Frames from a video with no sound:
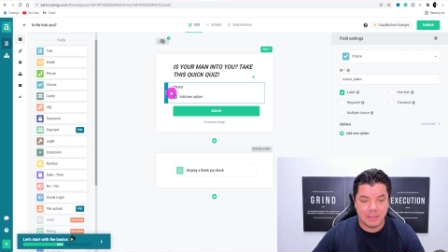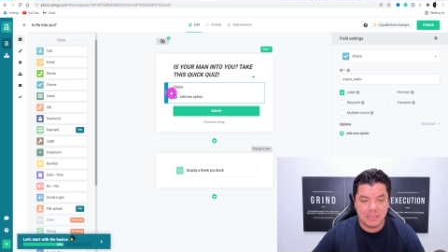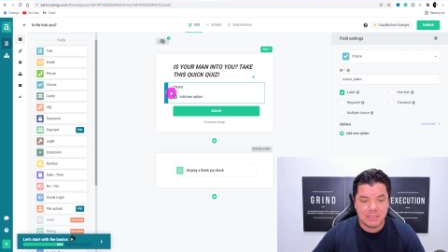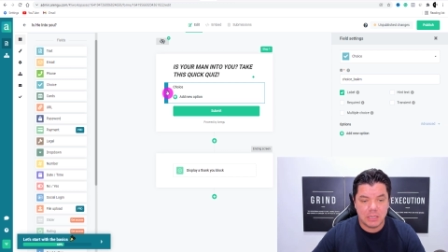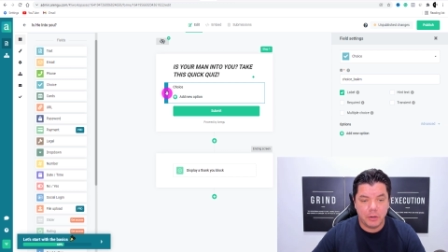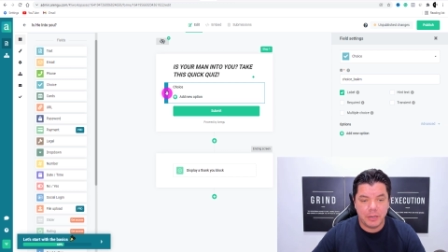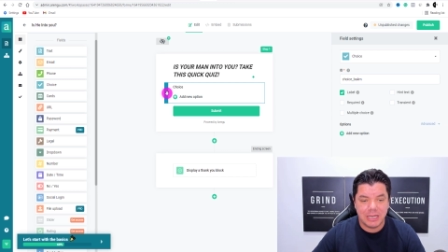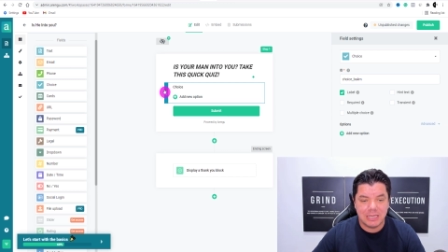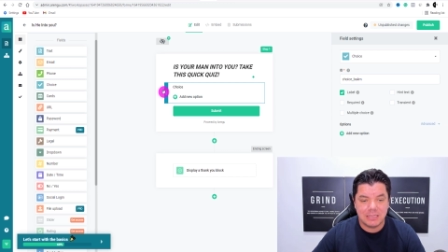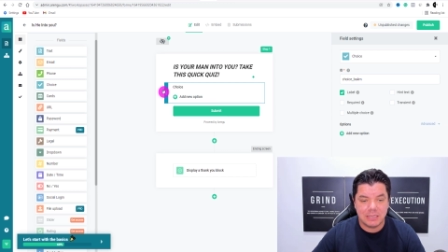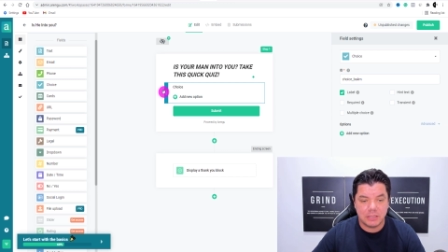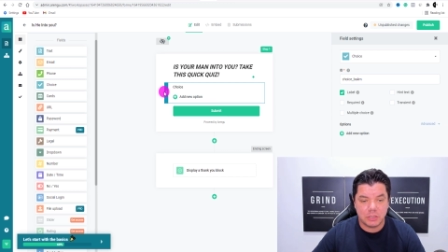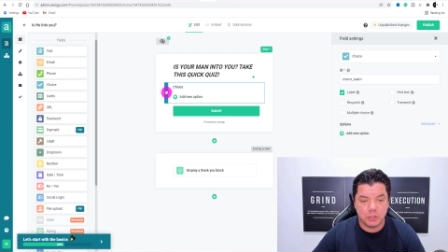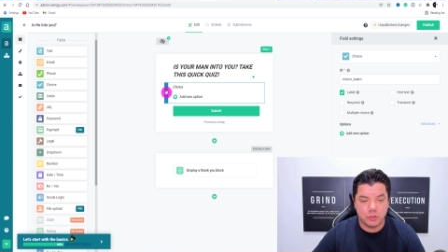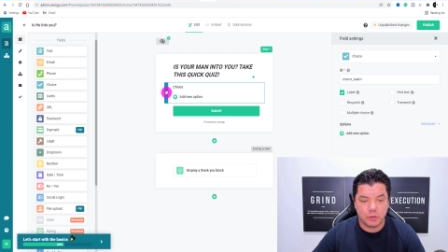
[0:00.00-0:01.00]
It's so
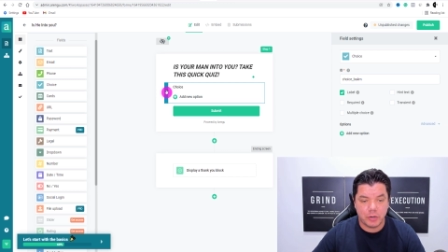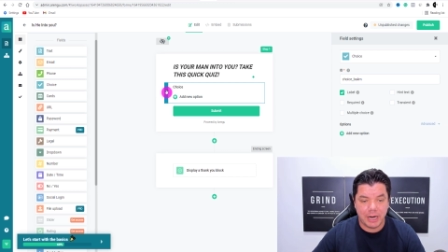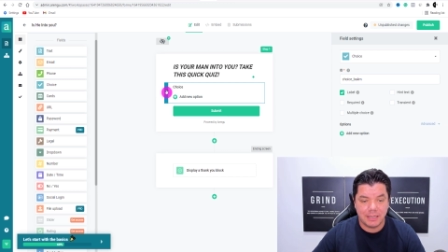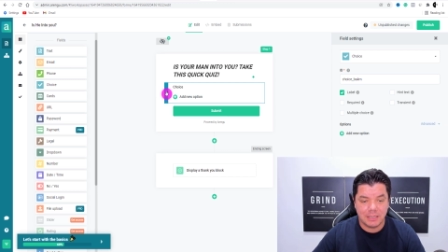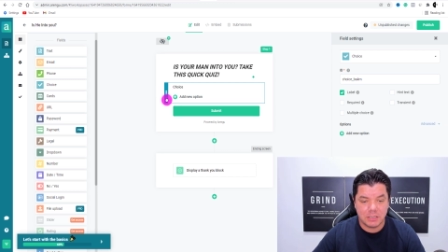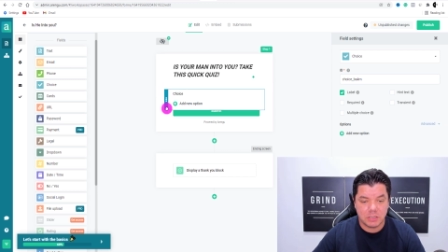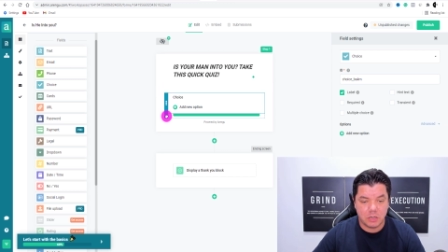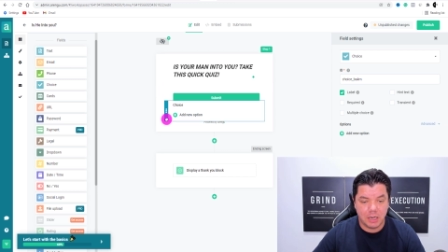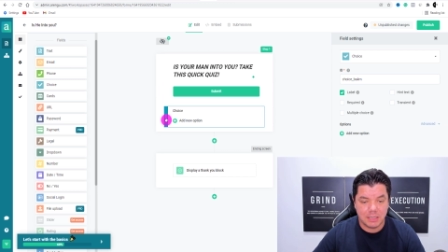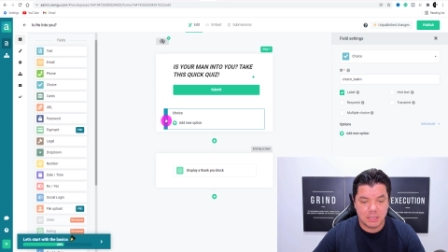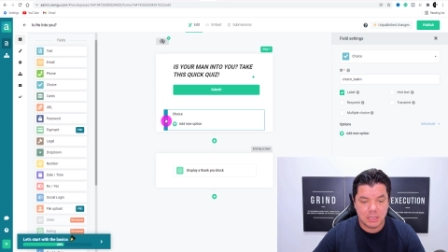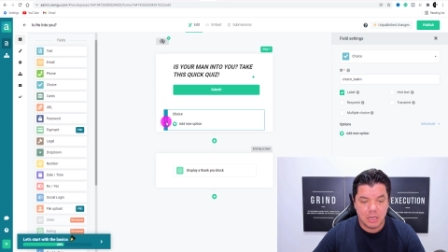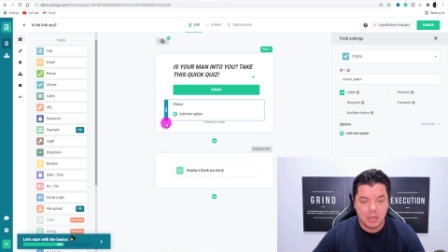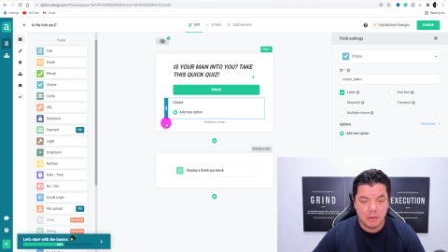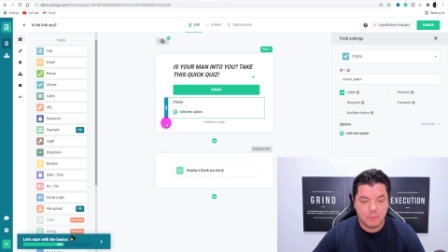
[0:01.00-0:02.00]
easy to drag this,
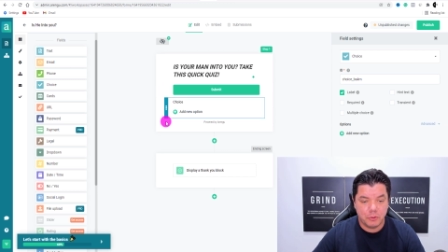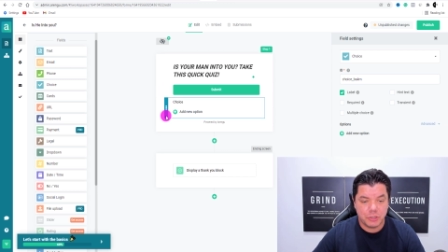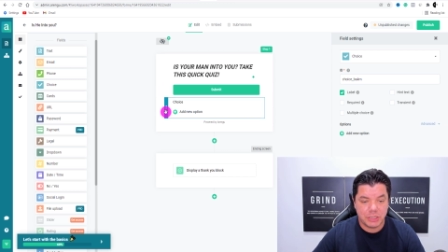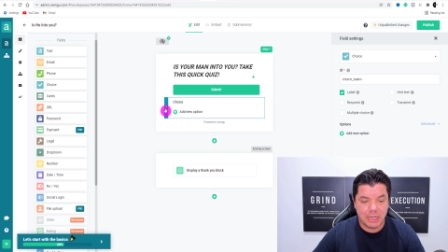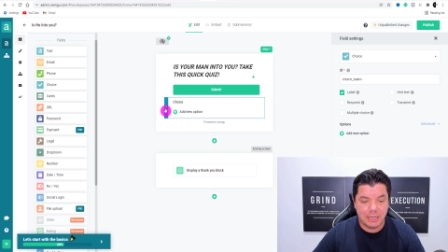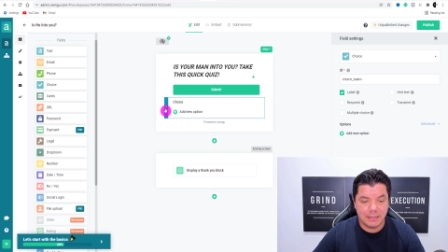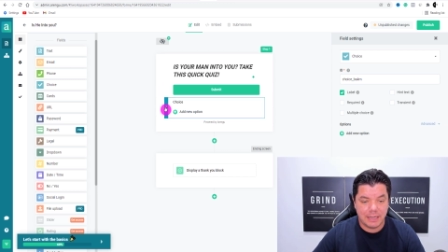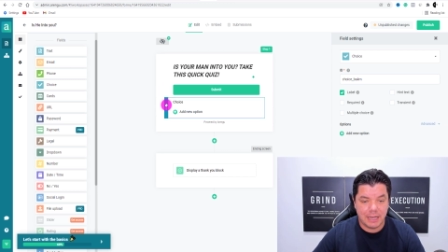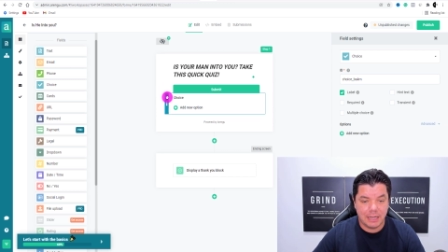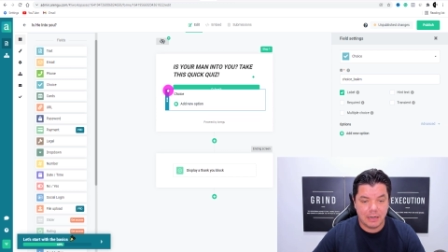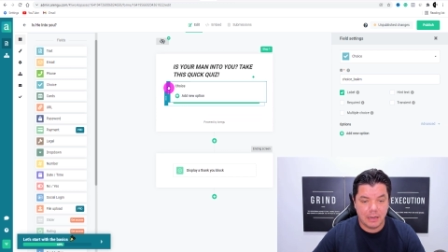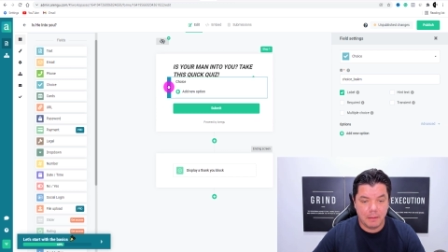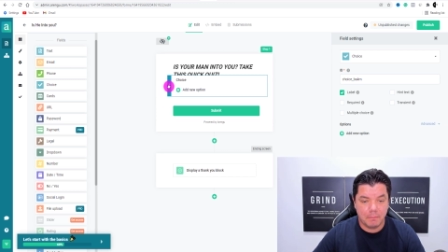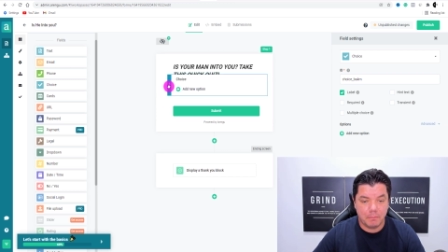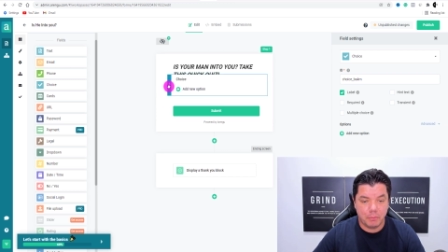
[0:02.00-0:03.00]
guys, push that down
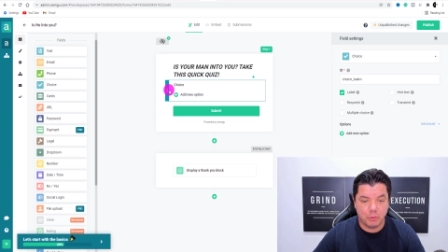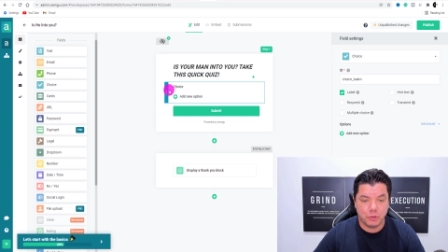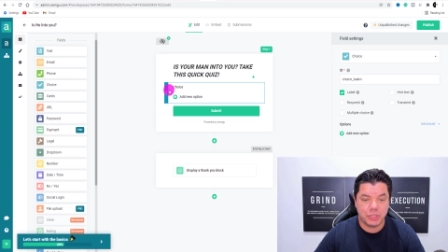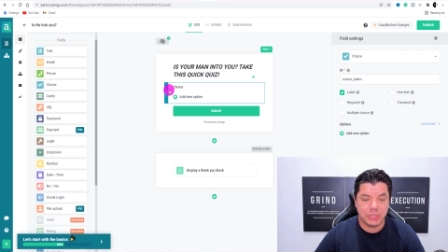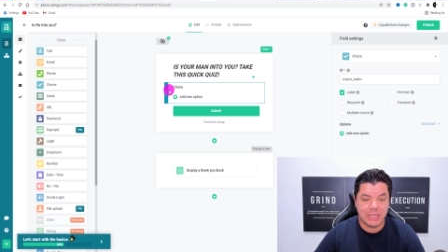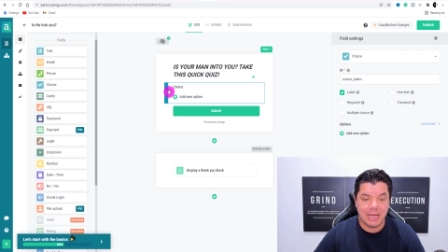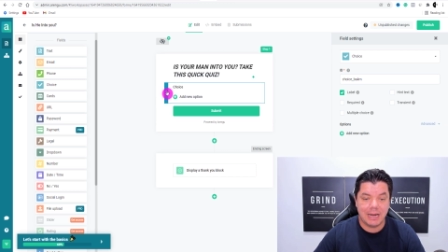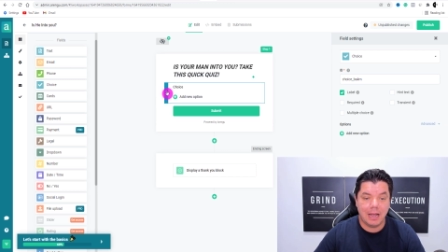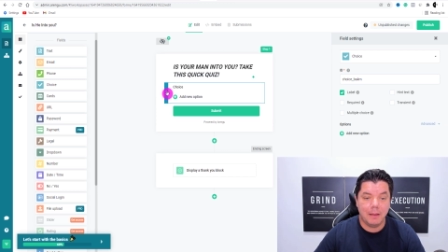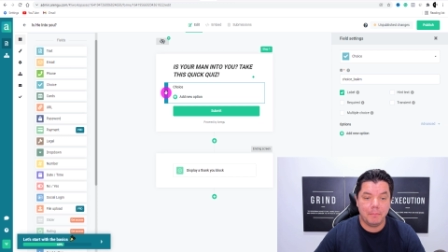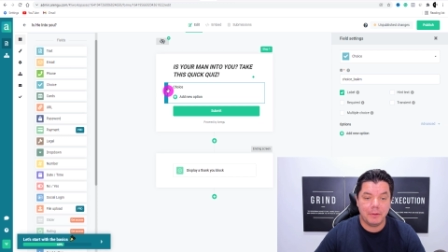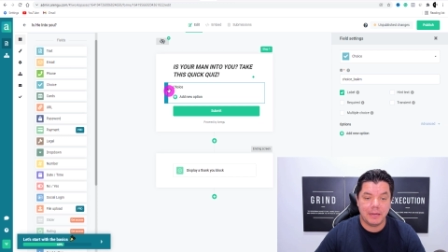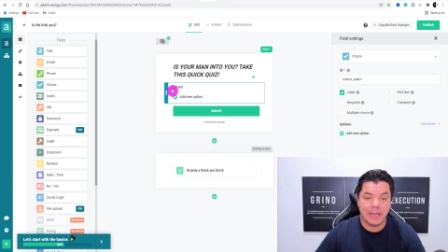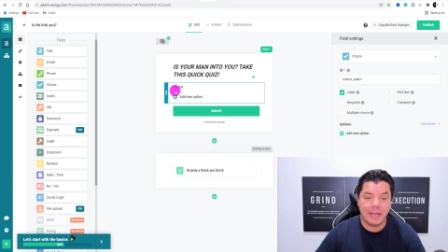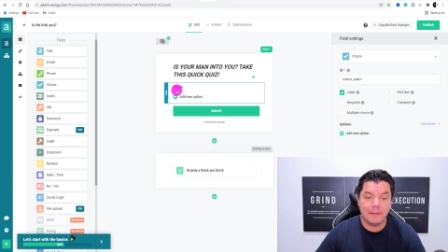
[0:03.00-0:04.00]
and push that up,
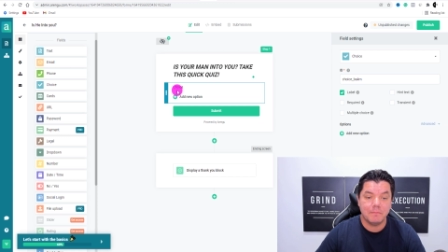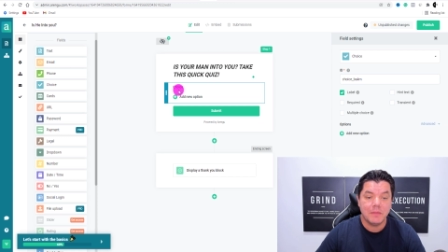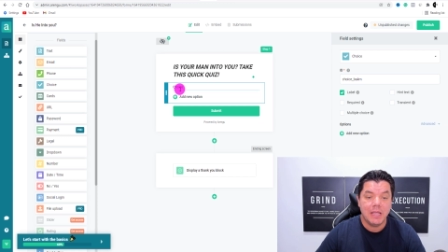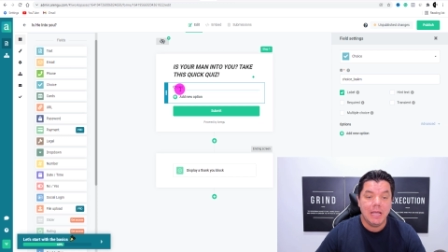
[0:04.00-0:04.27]
okay?